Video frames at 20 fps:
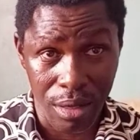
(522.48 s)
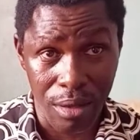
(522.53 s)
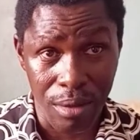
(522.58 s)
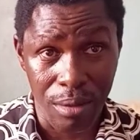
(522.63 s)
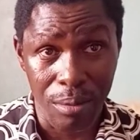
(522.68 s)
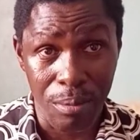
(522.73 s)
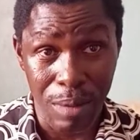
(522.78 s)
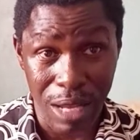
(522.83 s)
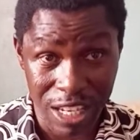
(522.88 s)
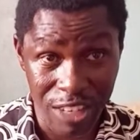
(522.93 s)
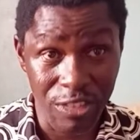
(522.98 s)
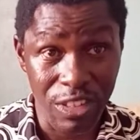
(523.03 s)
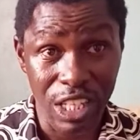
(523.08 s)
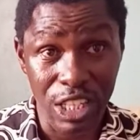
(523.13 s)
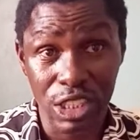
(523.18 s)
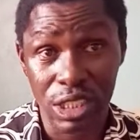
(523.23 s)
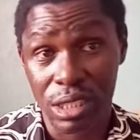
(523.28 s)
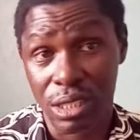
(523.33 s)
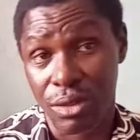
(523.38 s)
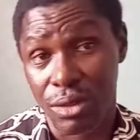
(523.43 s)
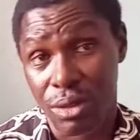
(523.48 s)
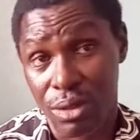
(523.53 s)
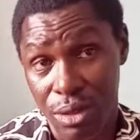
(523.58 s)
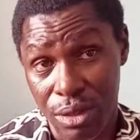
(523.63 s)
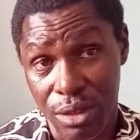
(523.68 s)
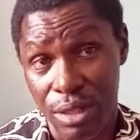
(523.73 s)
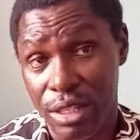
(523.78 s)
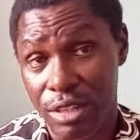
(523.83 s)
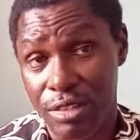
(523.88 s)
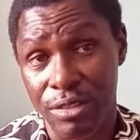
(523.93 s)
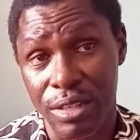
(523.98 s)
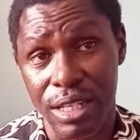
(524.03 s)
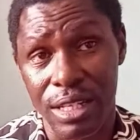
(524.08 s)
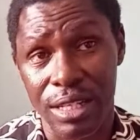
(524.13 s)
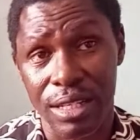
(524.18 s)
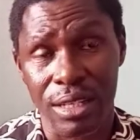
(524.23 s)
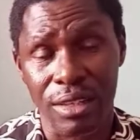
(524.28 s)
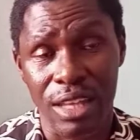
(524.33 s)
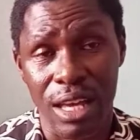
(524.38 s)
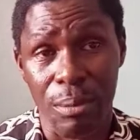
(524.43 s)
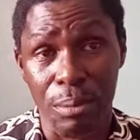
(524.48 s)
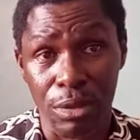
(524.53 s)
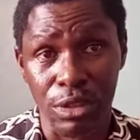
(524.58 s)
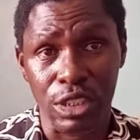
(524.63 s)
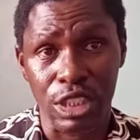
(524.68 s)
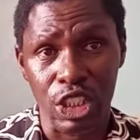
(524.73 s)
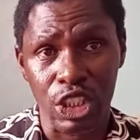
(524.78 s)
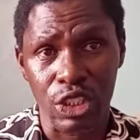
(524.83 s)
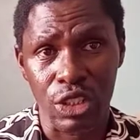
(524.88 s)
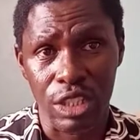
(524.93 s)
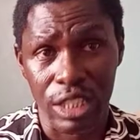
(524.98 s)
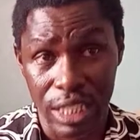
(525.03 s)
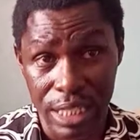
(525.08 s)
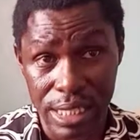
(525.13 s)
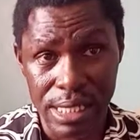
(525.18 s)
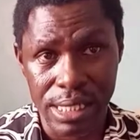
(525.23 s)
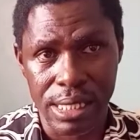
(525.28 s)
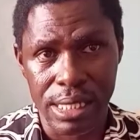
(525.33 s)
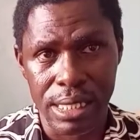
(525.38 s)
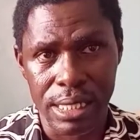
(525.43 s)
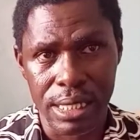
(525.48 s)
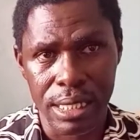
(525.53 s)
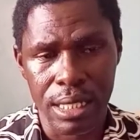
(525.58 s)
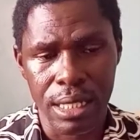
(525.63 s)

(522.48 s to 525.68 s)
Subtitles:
manifesto, or even their position easily.